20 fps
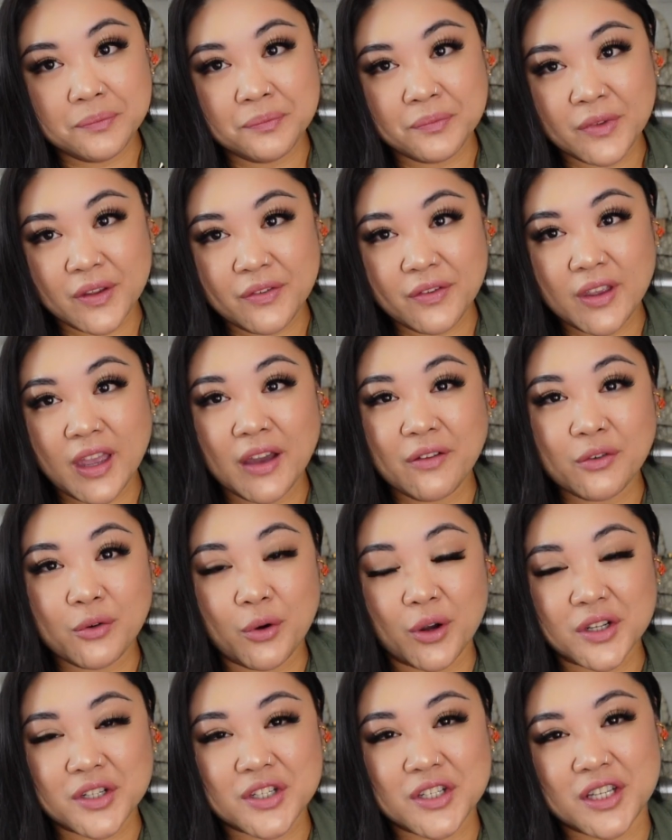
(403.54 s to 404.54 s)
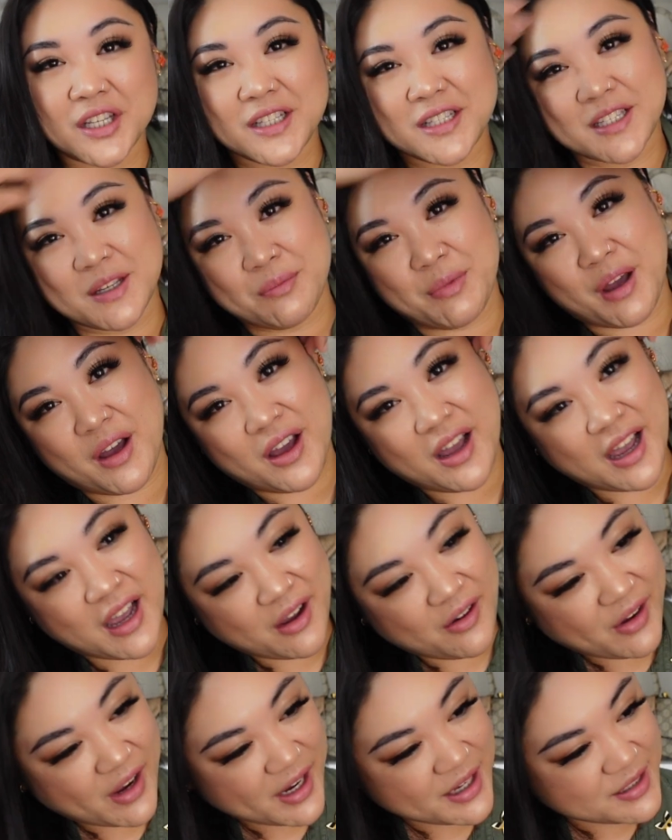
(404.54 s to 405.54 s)
if you have questions about
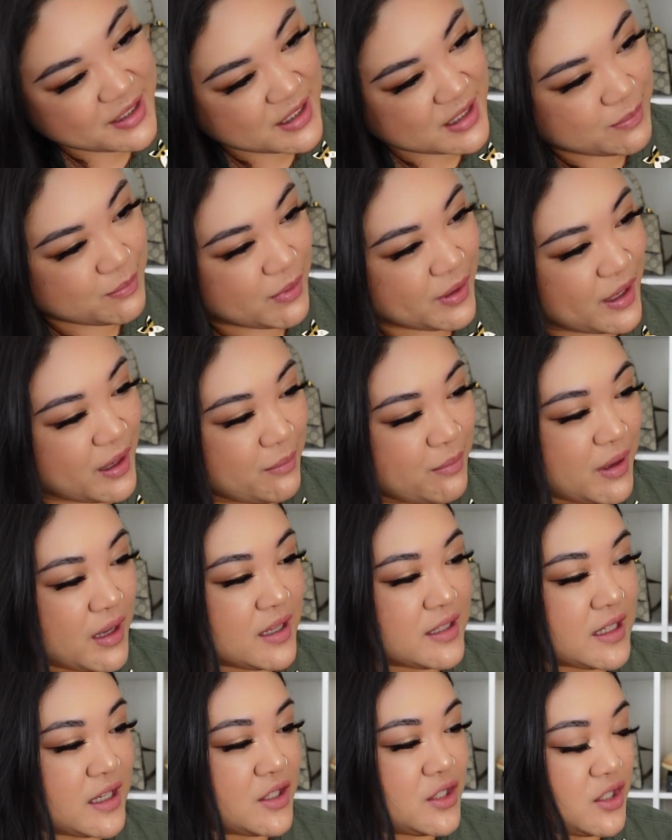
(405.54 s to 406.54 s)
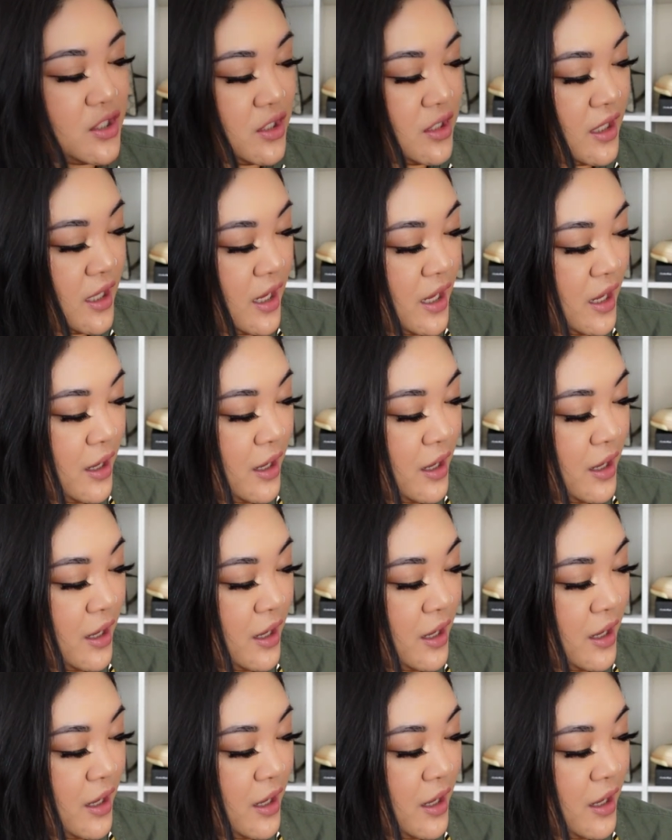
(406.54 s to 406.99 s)
how I display it, because I just